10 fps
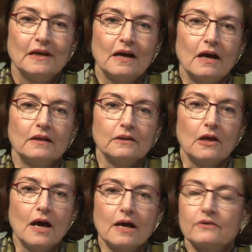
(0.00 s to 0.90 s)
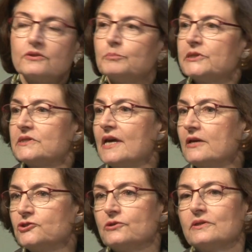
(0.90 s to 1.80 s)
unlock the
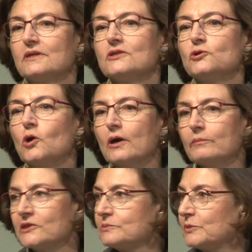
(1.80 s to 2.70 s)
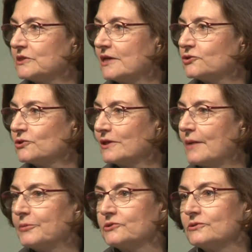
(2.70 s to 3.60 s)
potential, the enormous potential and
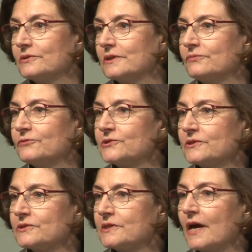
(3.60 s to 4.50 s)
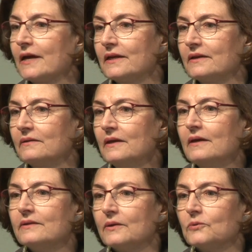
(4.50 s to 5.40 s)
opportunity for society
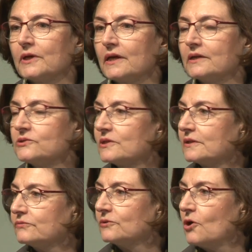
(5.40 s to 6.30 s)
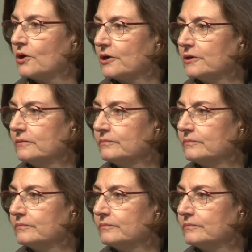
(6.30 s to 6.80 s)
that we're getting to live longer.